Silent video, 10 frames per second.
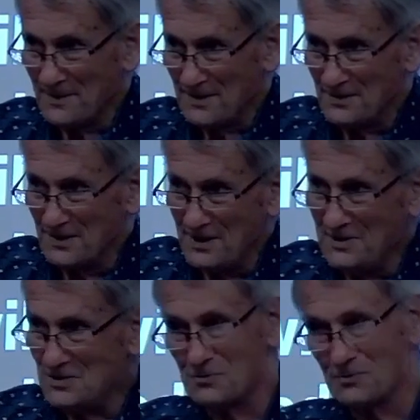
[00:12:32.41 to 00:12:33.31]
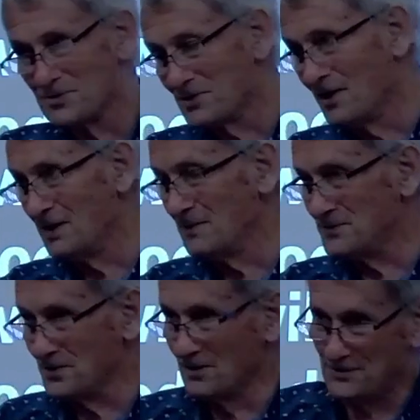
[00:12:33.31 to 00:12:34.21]
did he just resign
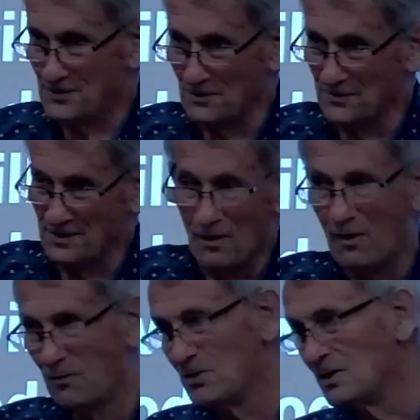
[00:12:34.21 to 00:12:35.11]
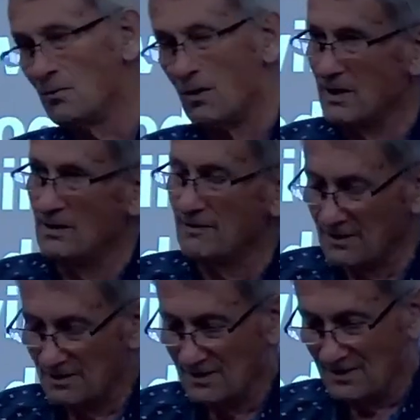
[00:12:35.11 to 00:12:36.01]
himself to it and think, oh, well,
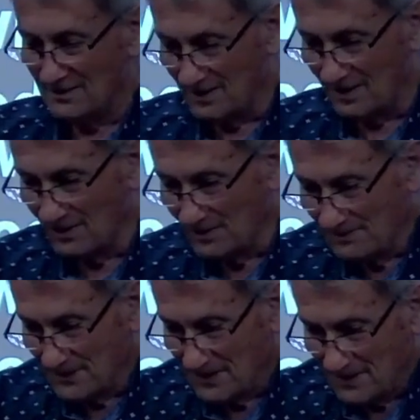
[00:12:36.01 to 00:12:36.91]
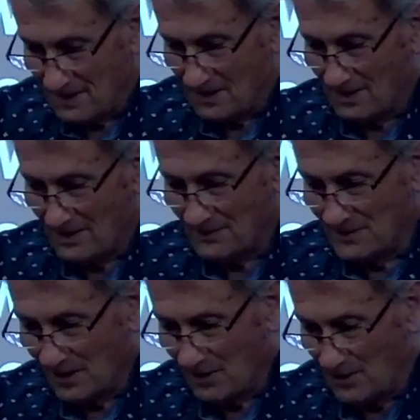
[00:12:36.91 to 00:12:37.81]
whatever, you know?
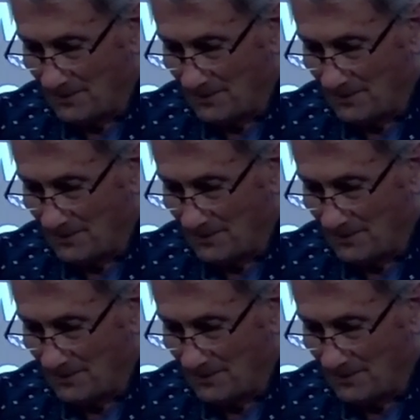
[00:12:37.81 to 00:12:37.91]
No.